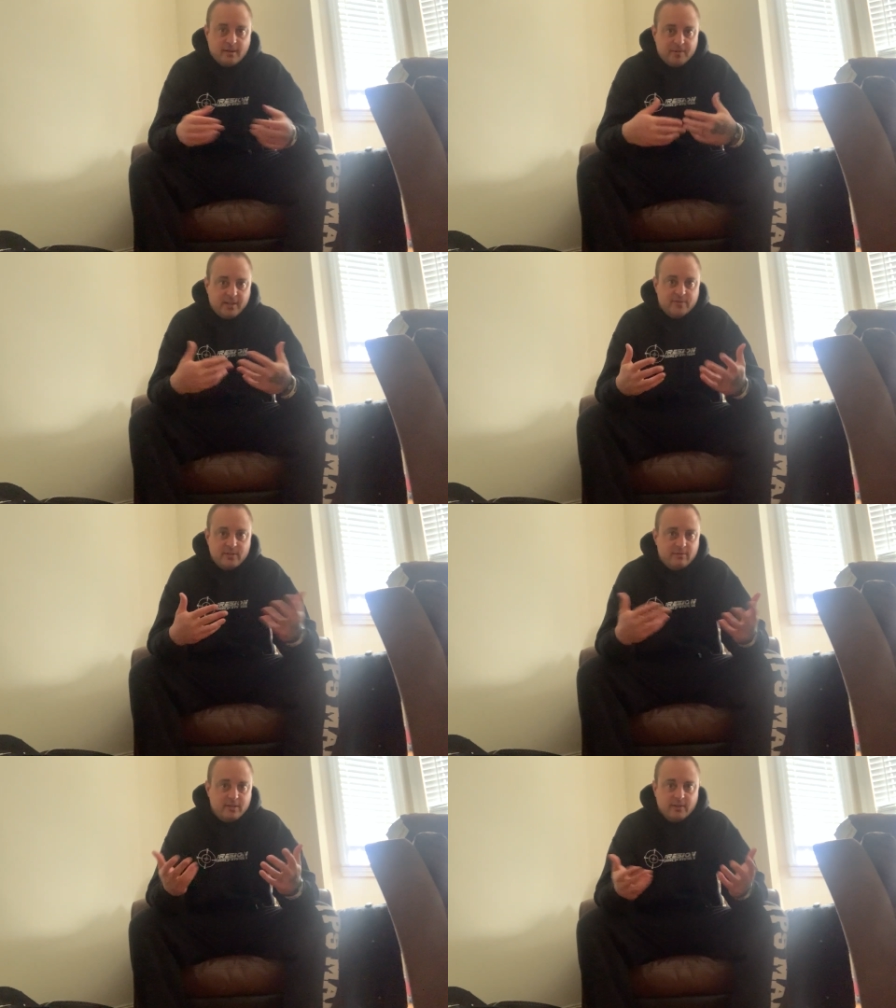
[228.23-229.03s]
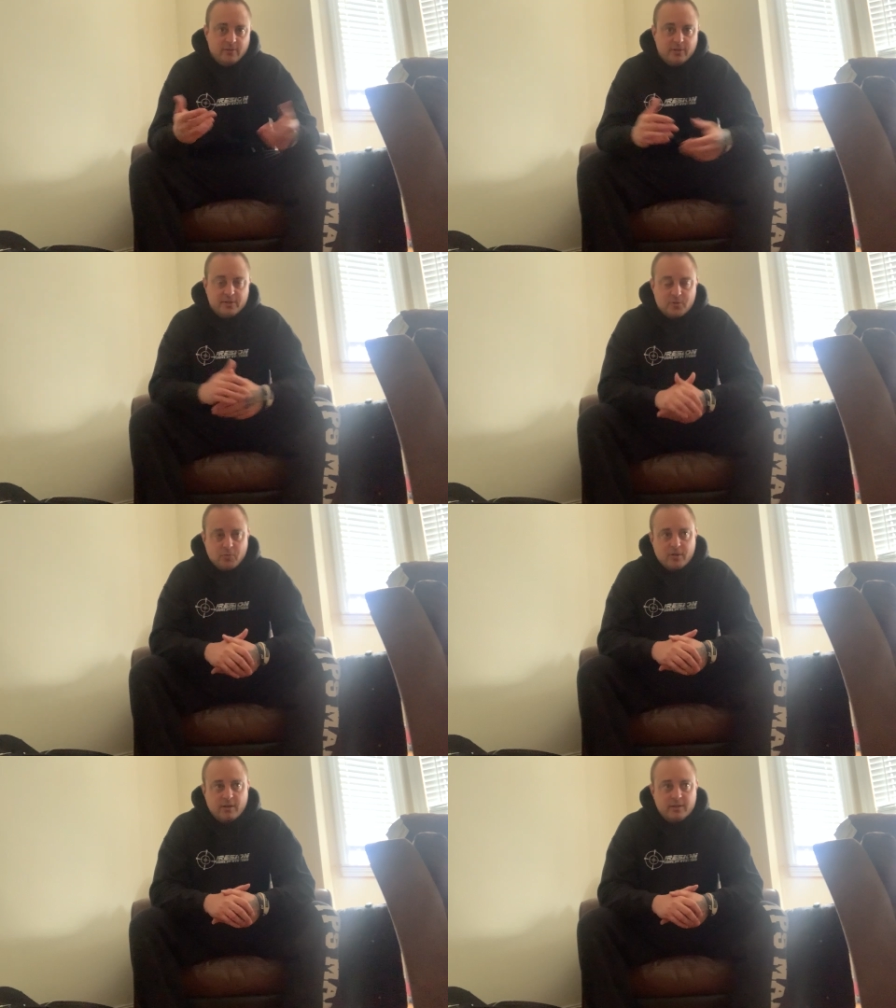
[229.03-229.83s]
I mean, it gives you, you know, things to
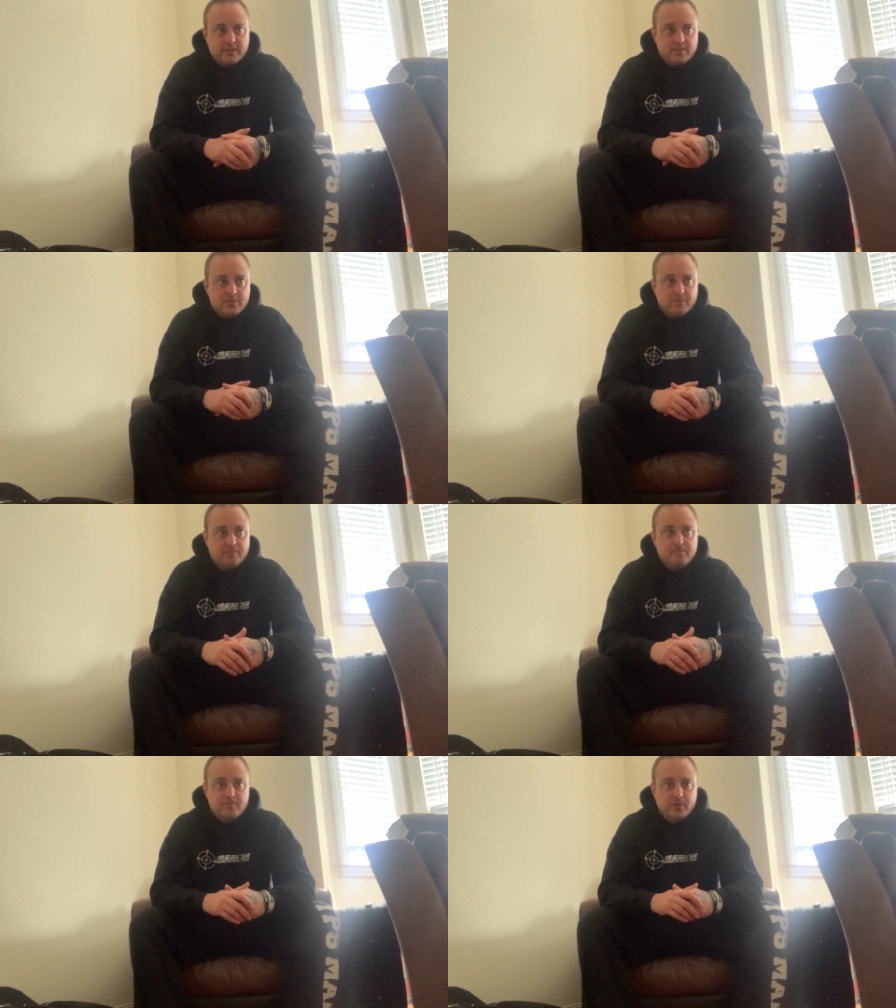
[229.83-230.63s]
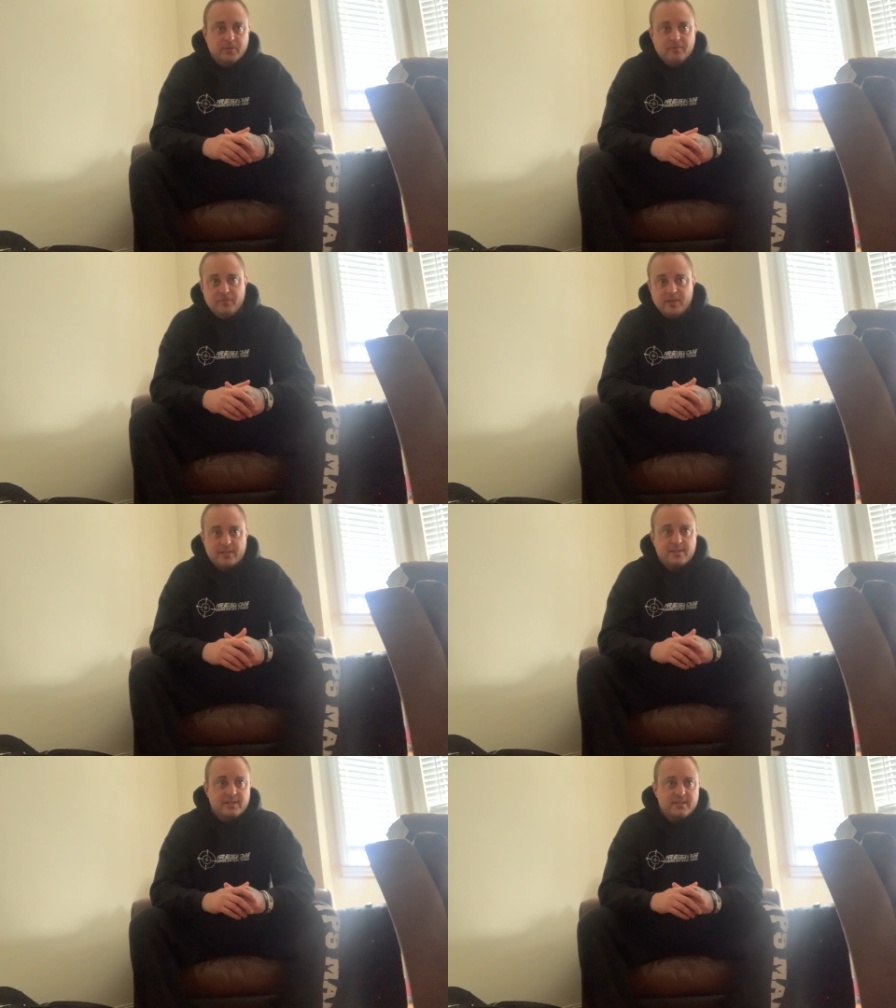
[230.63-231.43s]
work on, things you can
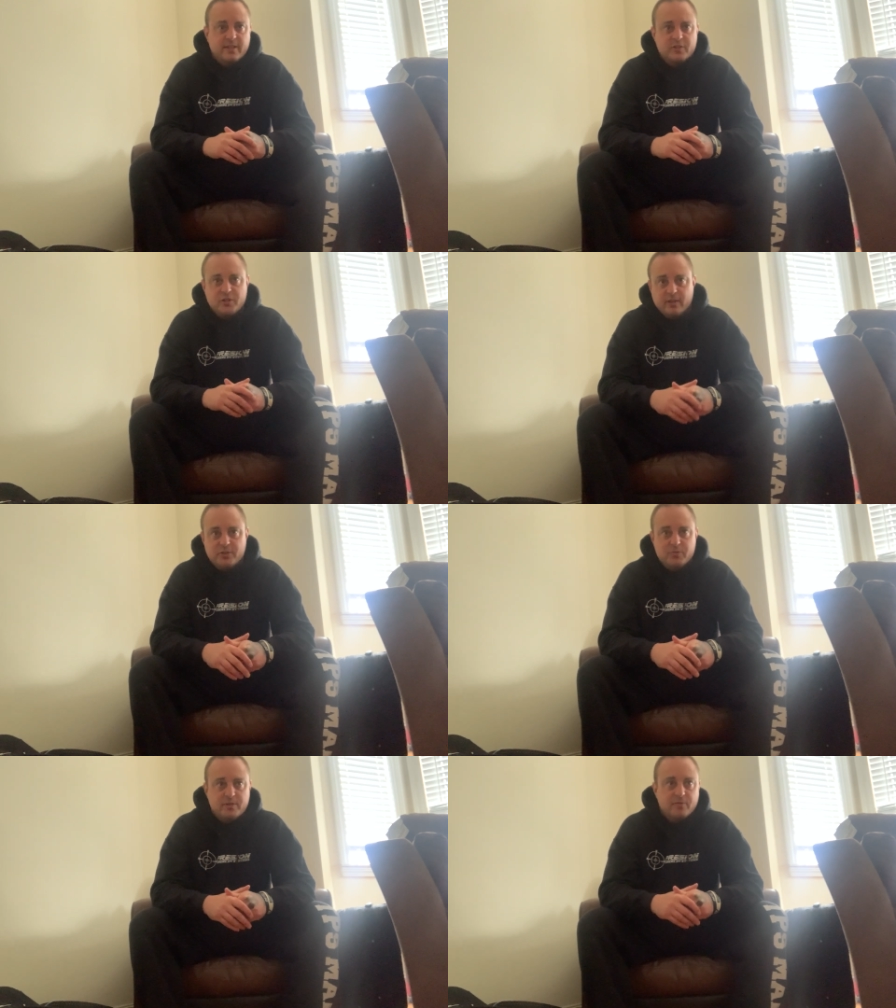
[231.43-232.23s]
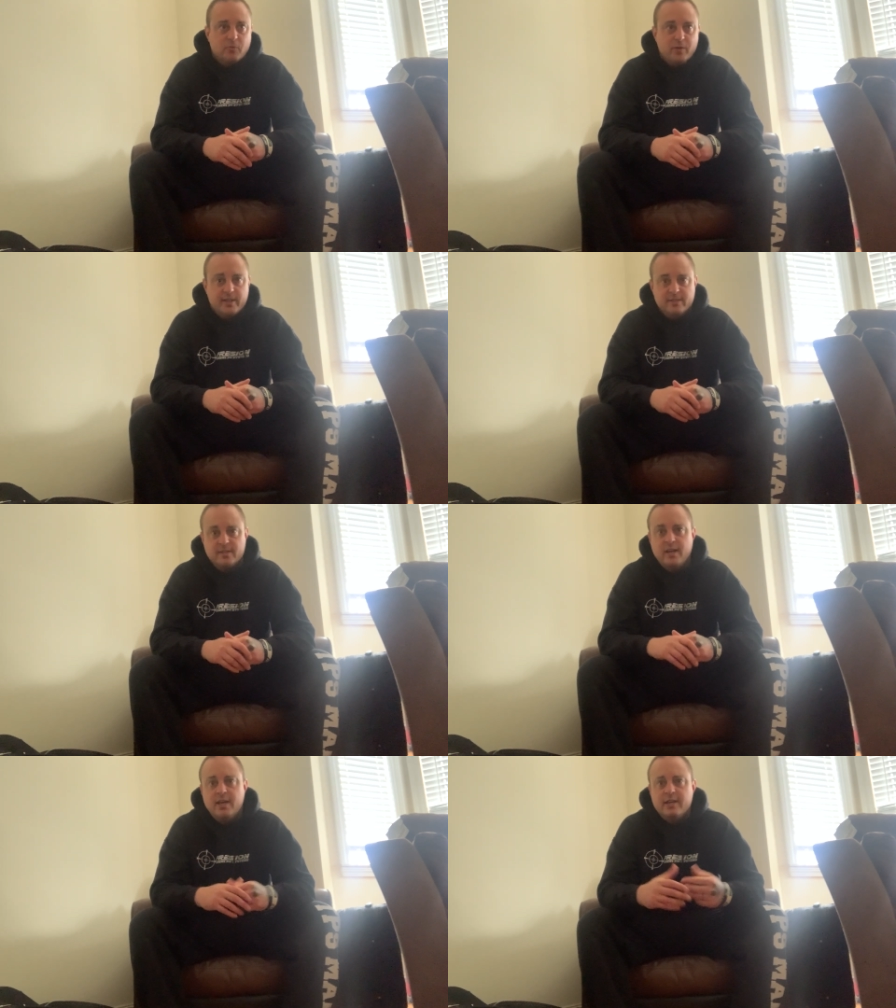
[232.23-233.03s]
fix, things that can challenge you in different
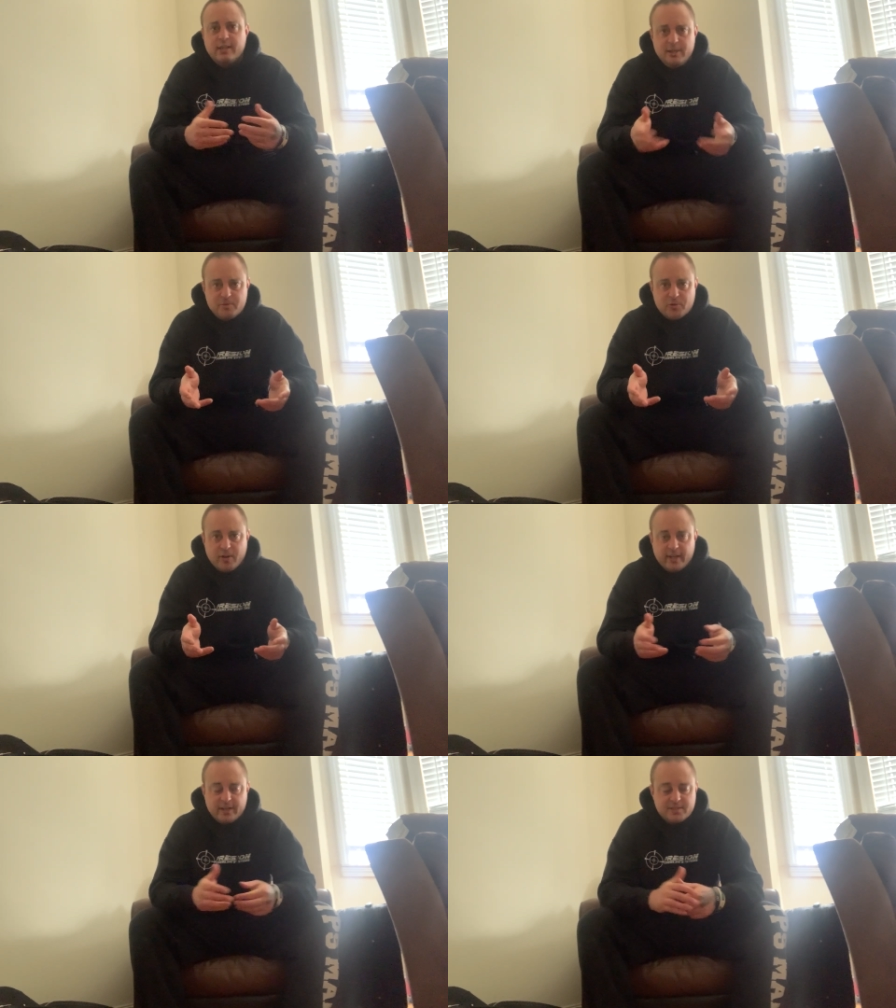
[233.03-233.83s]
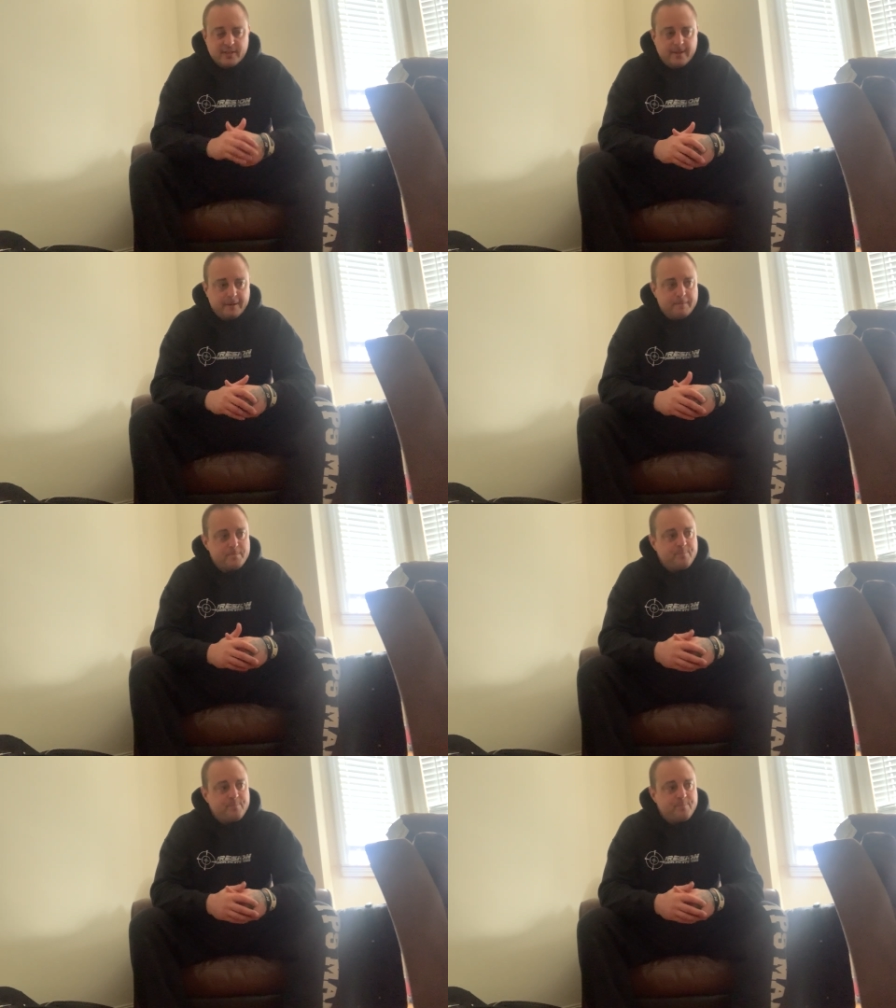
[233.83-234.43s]
ways, keeps training exciting.